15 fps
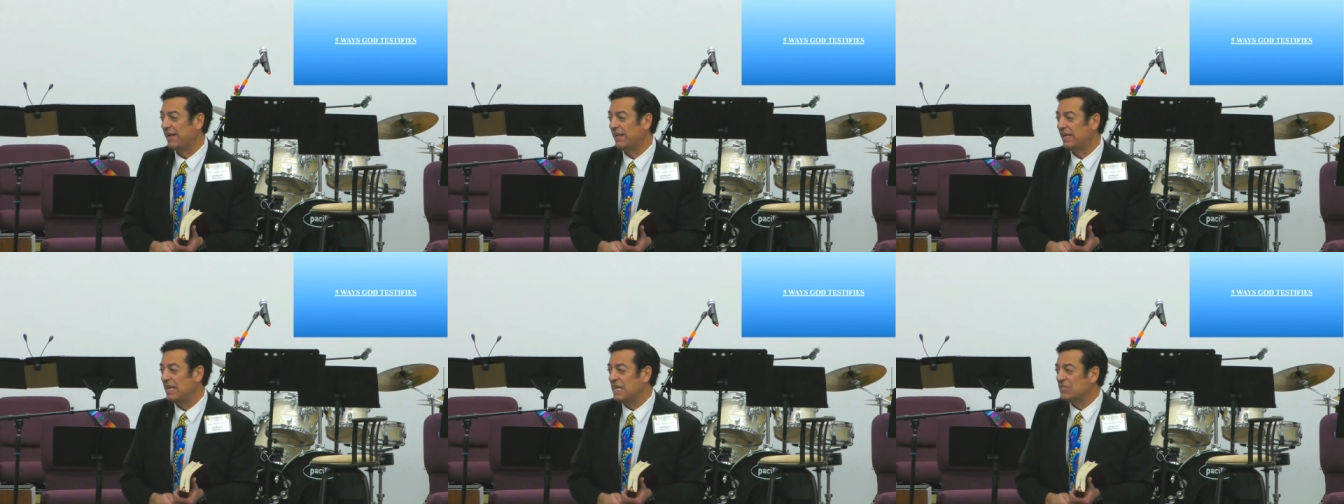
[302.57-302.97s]

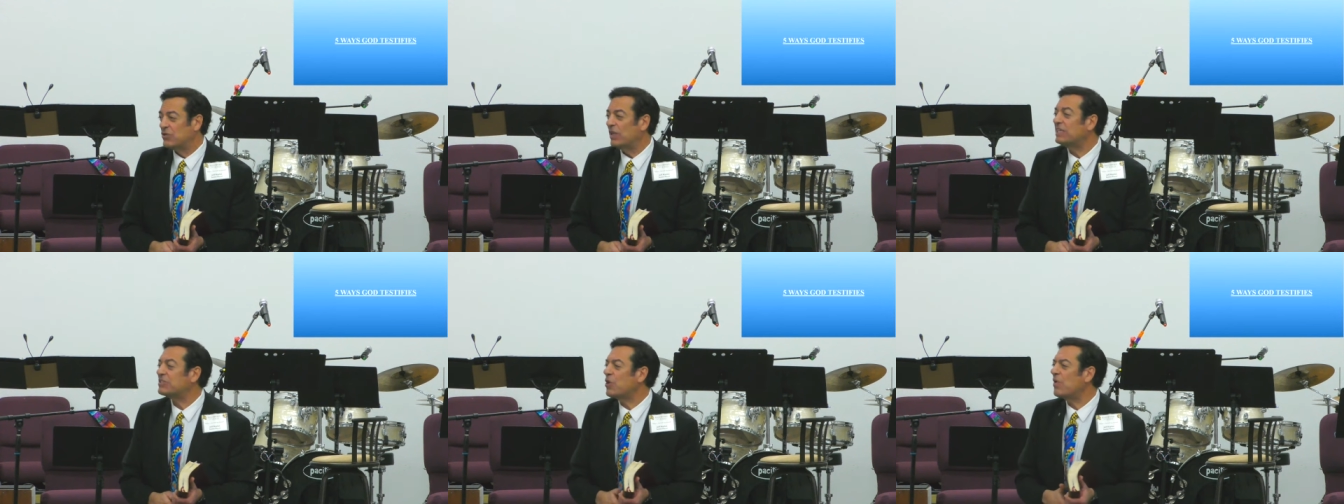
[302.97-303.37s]
So
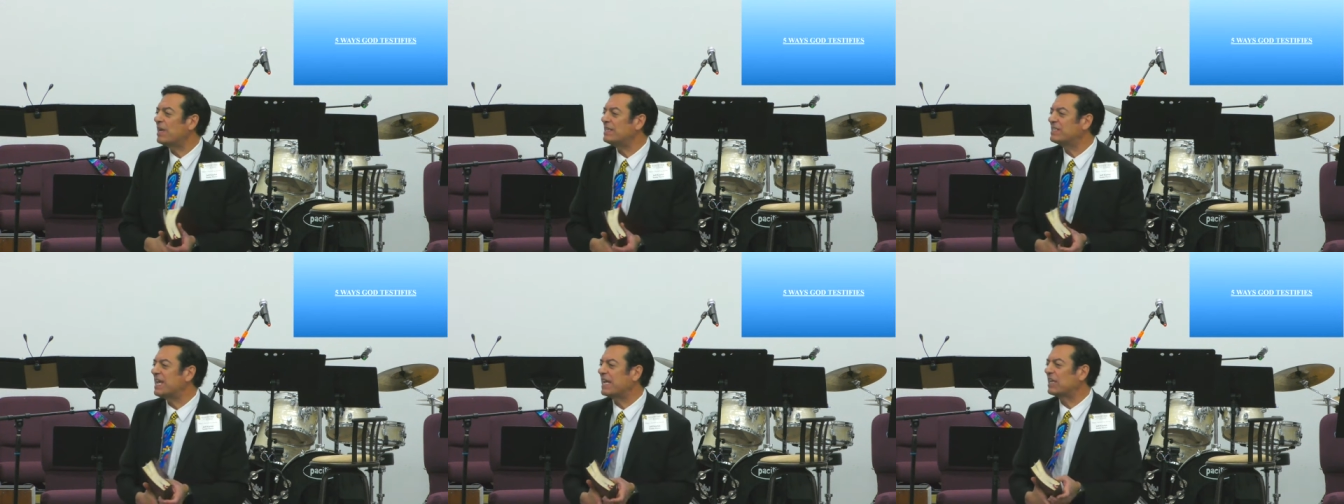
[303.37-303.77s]
let's go ahead
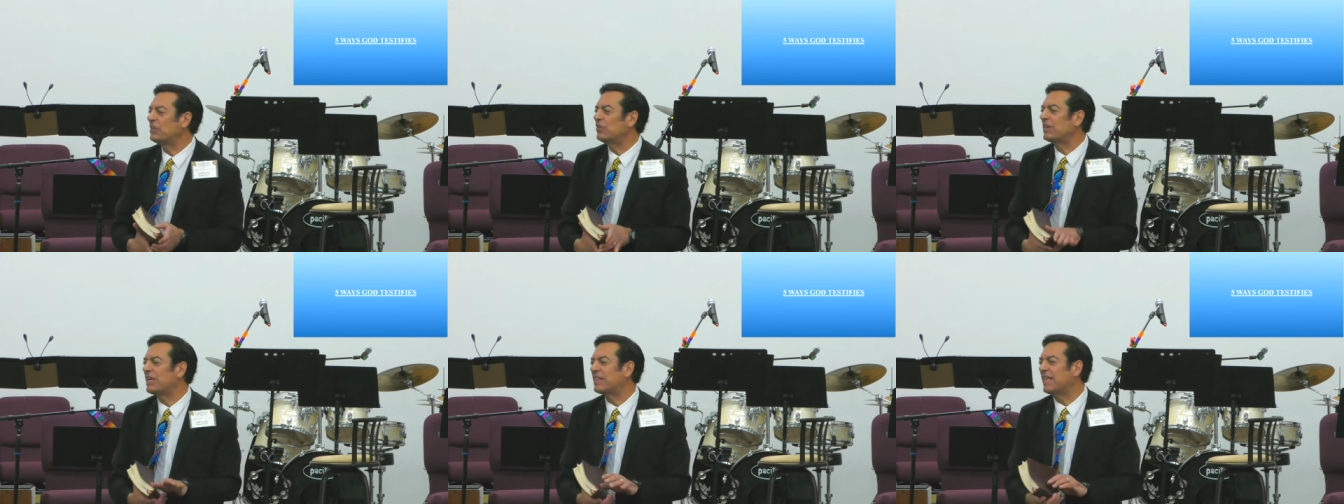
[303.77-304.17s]
and take a
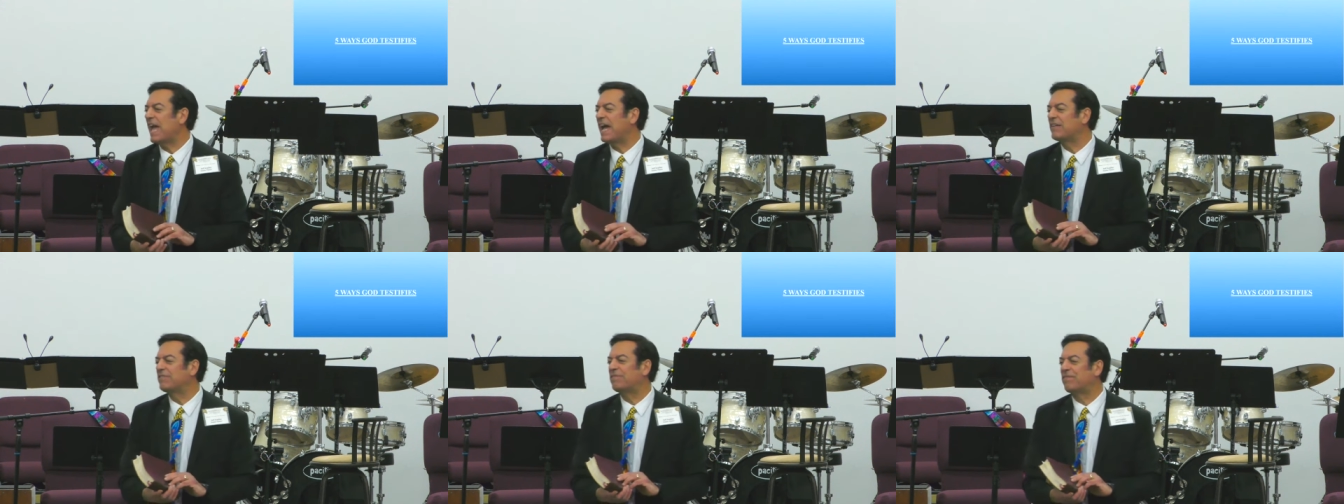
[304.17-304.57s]
look at
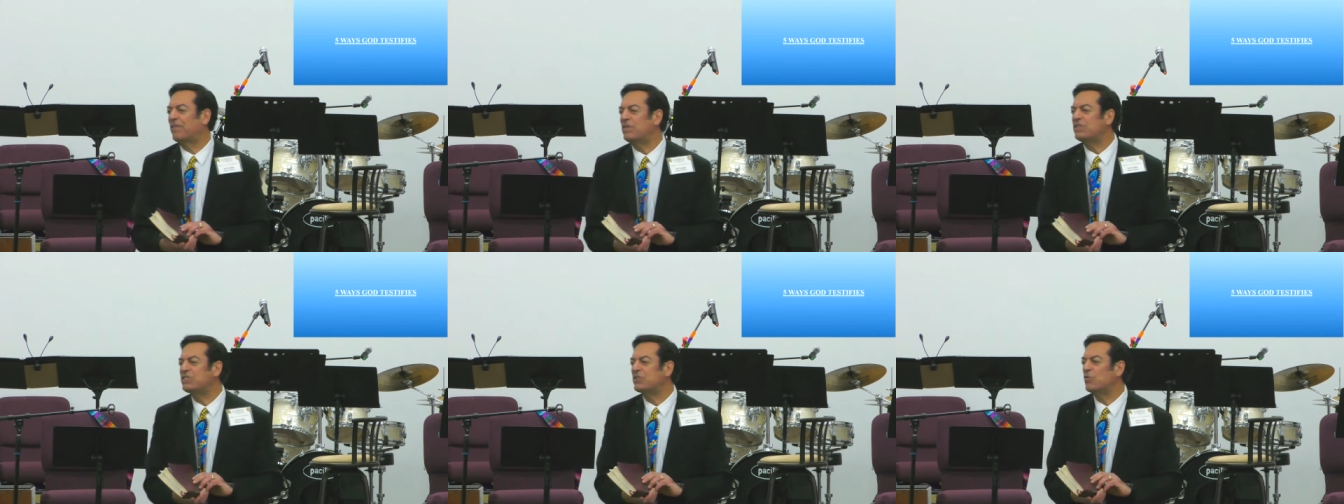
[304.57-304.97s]
that
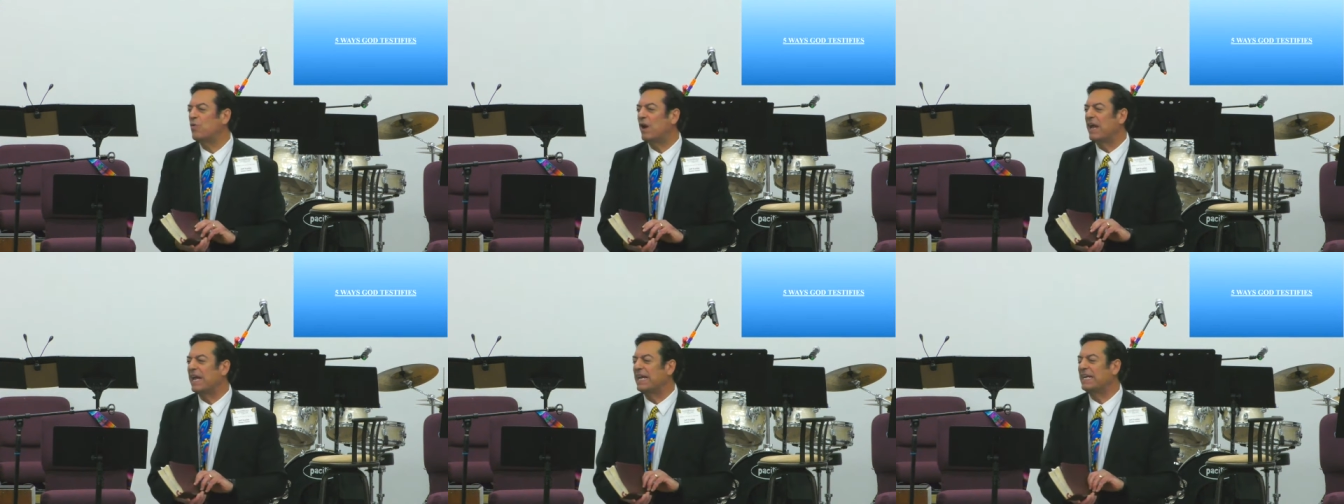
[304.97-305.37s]
first
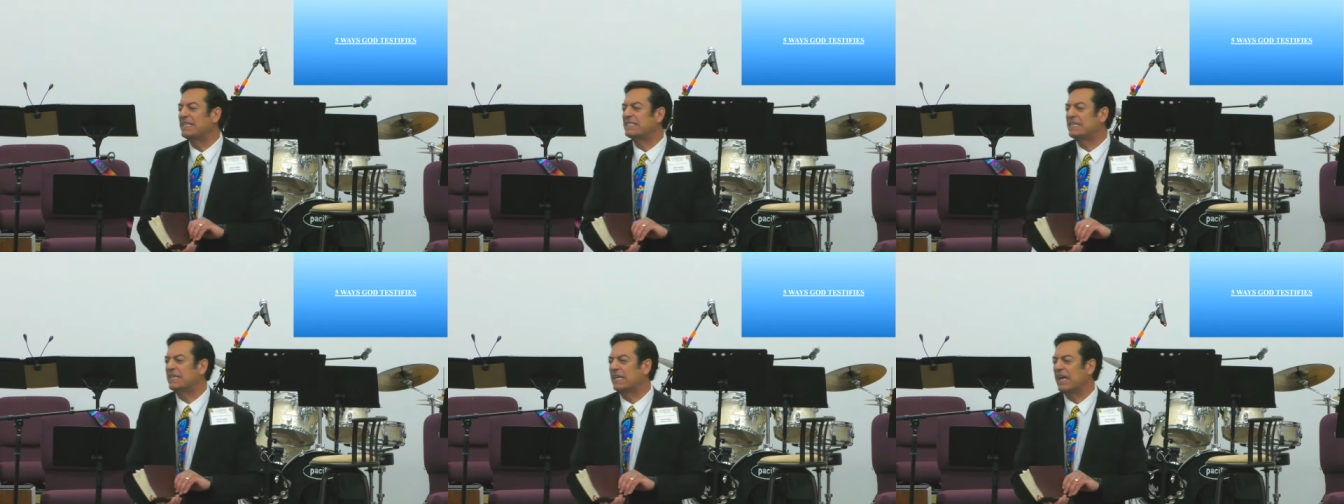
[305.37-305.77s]
way
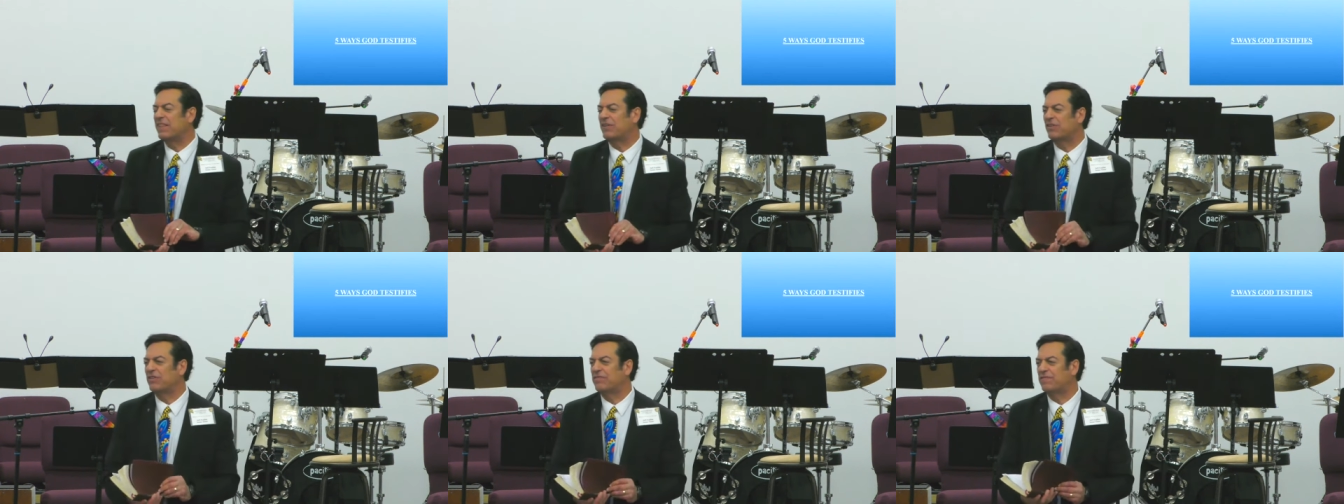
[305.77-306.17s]

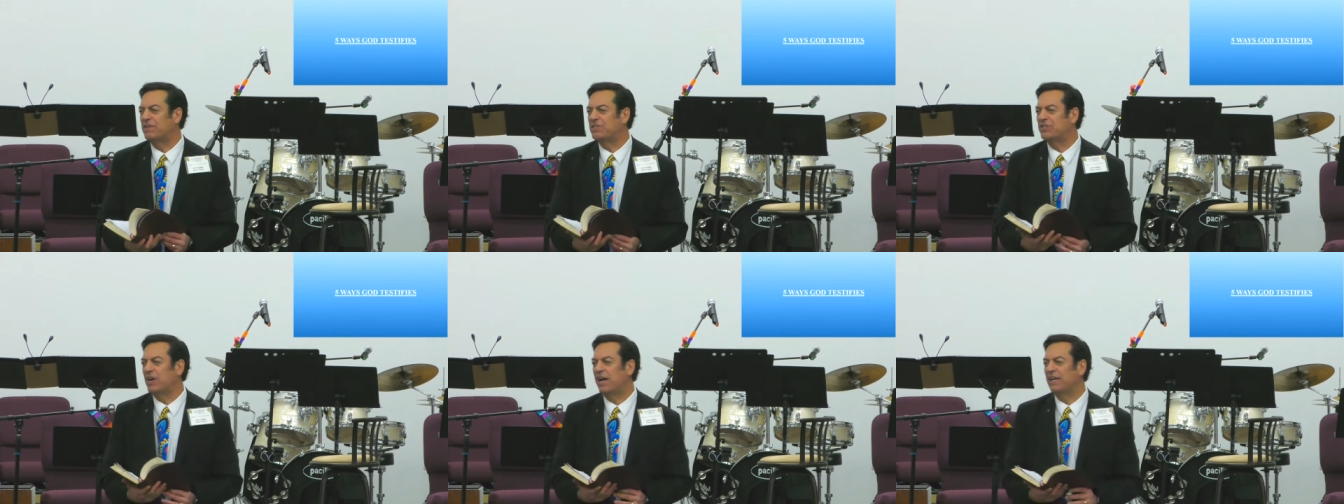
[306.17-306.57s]
together in 1
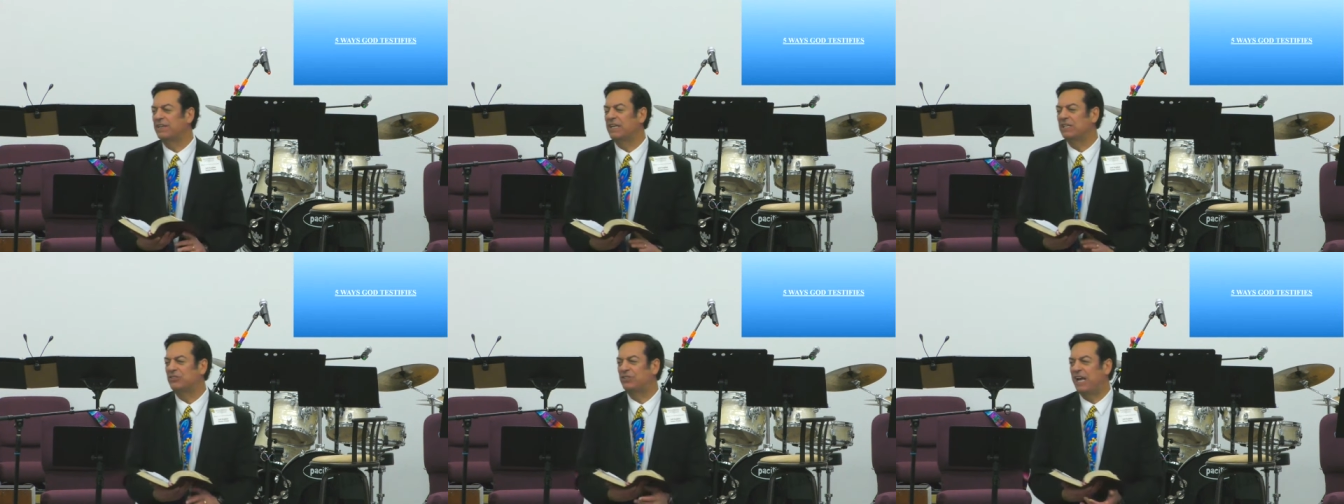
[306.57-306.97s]
John
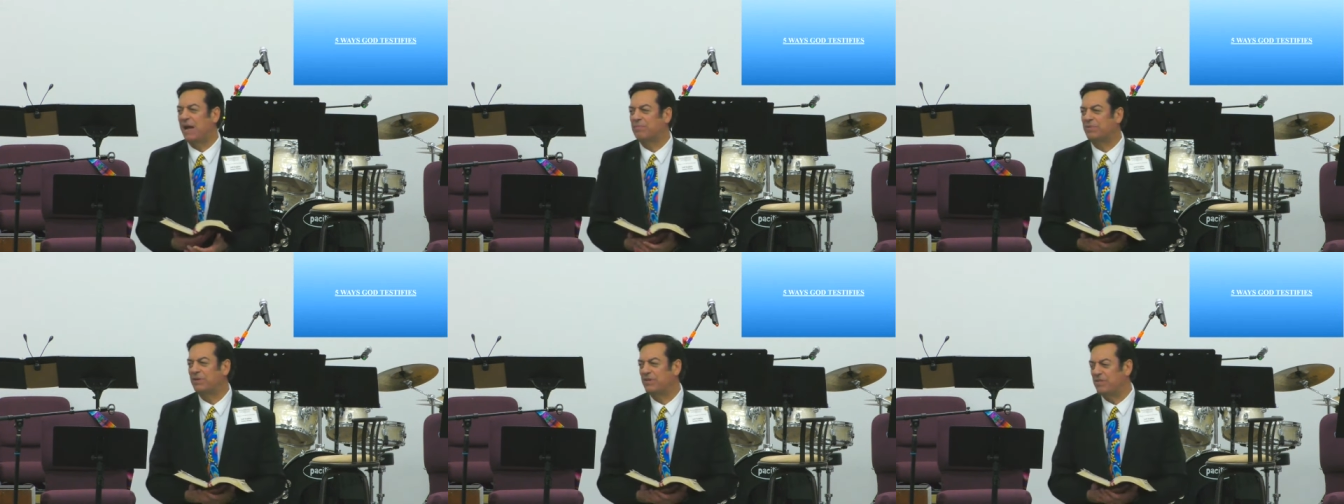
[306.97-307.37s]

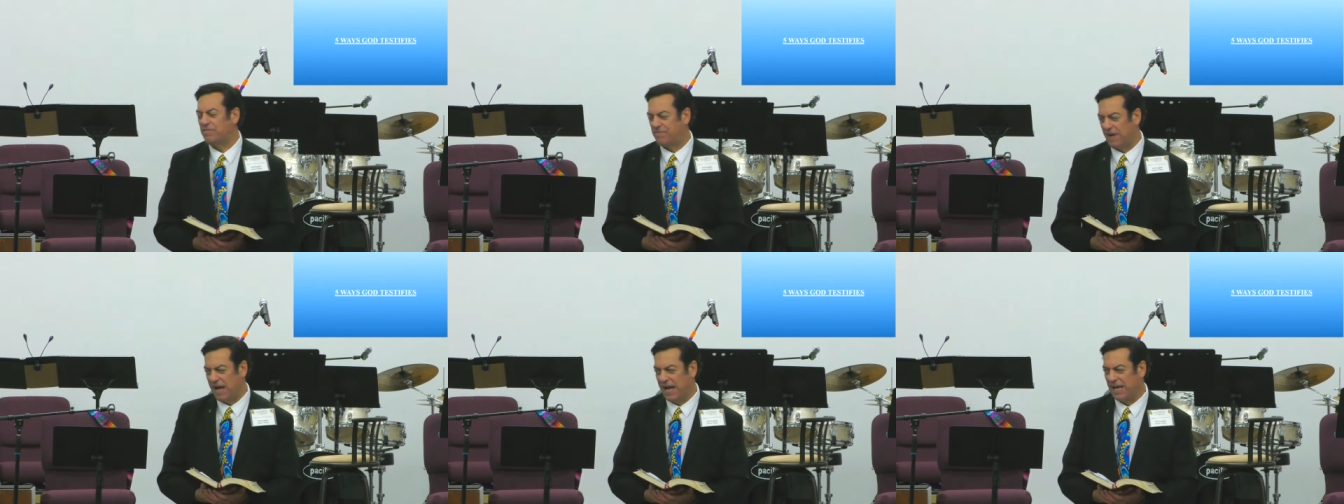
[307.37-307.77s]
chapter
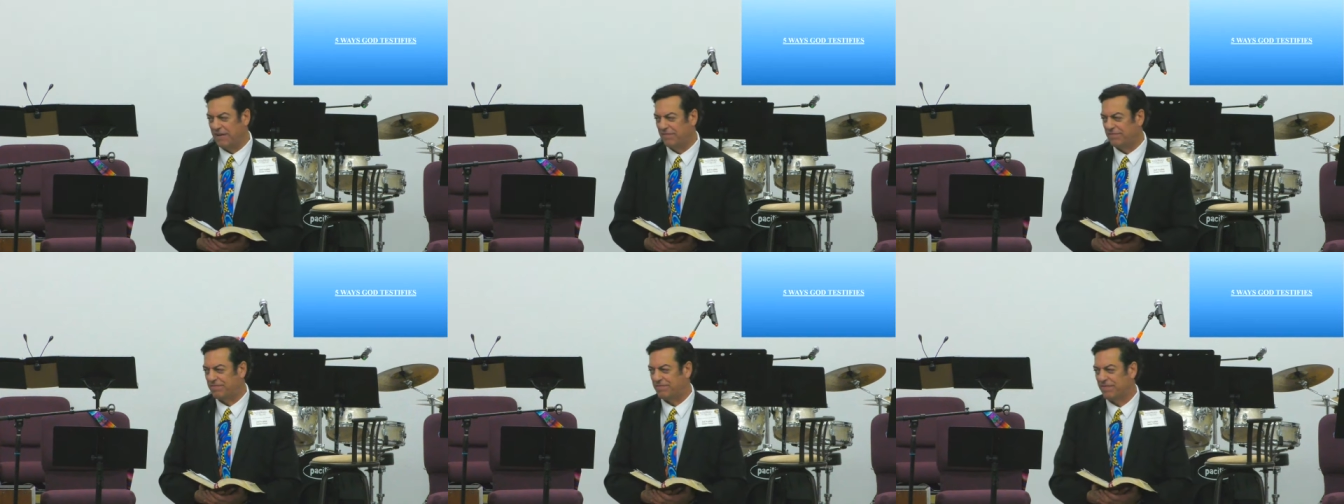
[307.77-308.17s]

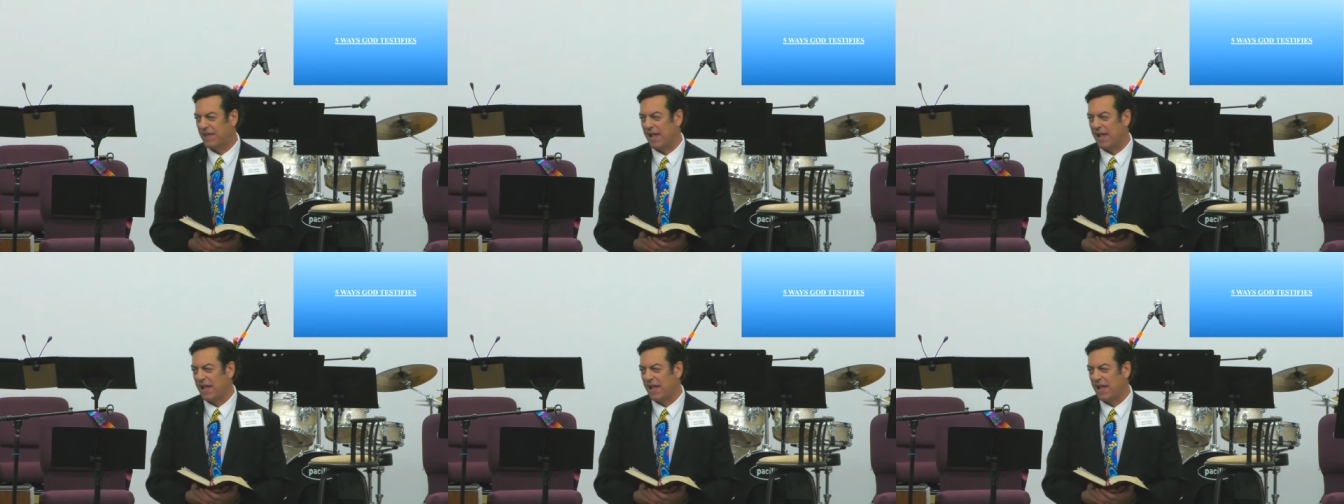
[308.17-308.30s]
5.